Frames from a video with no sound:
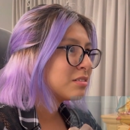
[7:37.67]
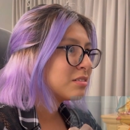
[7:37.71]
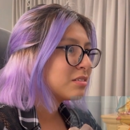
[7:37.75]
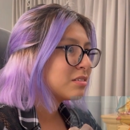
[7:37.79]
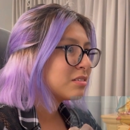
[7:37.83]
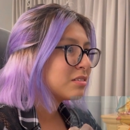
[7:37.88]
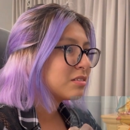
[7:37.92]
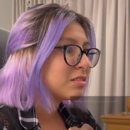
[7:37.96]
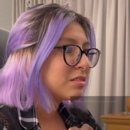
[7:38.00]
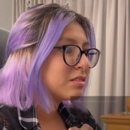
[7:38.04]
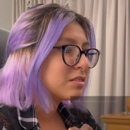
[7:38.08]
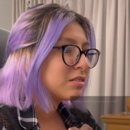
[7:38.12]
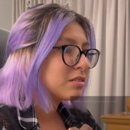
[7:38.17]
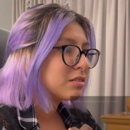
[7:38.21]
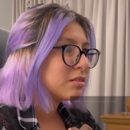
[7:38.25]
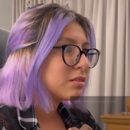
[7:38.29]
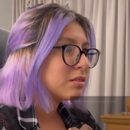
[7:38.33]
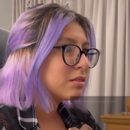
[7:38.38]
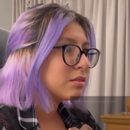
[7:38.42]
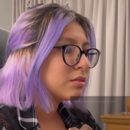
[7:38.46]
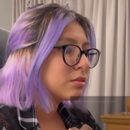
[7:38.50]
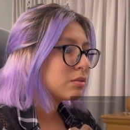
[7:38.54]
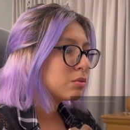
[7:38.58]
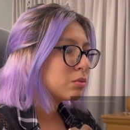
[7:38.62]

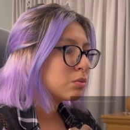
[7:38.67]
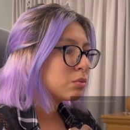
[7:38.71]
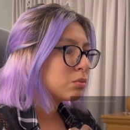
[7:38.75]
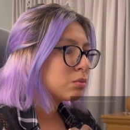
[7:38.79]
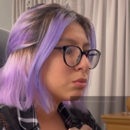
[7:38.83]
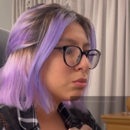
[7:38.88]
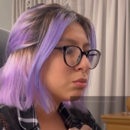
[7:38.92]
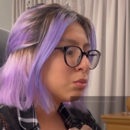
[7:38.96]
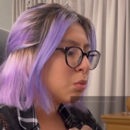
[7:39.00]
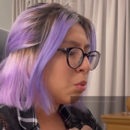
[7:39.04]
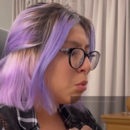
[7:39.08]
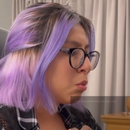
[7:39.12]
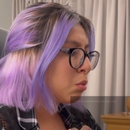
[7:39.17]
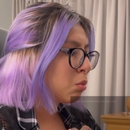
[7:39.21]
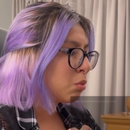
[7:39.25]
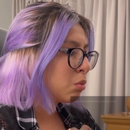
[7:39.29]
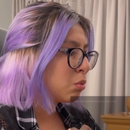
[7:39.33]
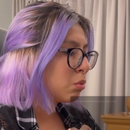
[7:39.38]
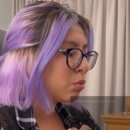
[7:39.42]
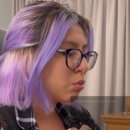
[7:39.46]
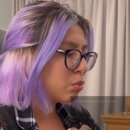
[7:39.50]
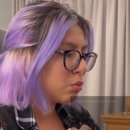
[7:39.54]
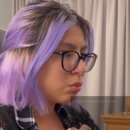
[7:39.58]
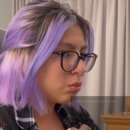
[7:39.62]

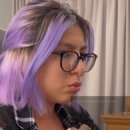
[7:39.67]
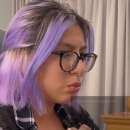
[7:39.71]
Nothing is said.